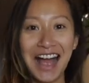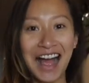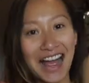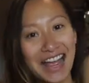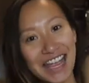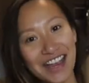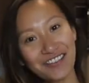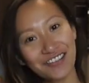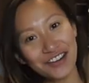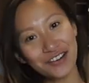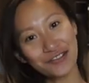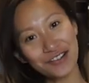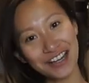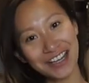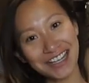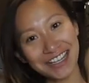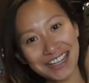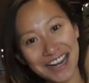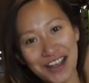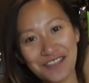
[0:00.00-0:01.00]
Hi
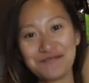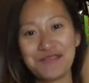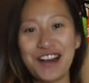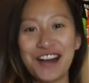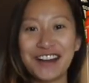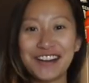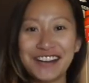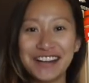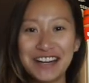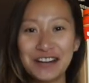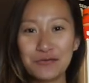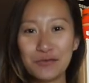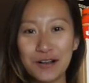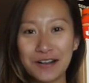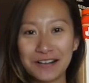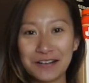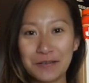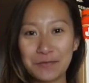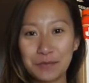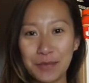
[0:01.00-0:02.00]
everyone, I'm Margaret.
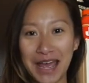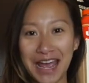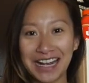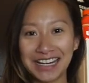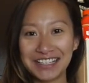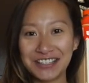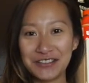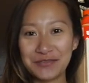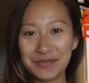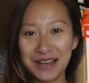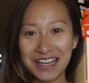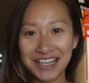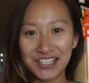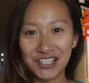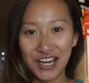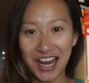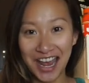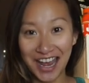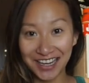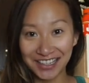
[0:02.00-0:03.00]
Welcome back to my
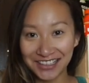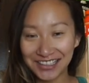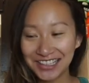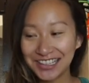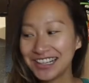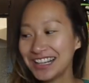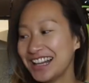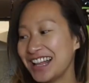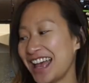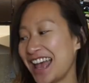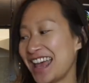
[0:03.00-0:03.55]
channel.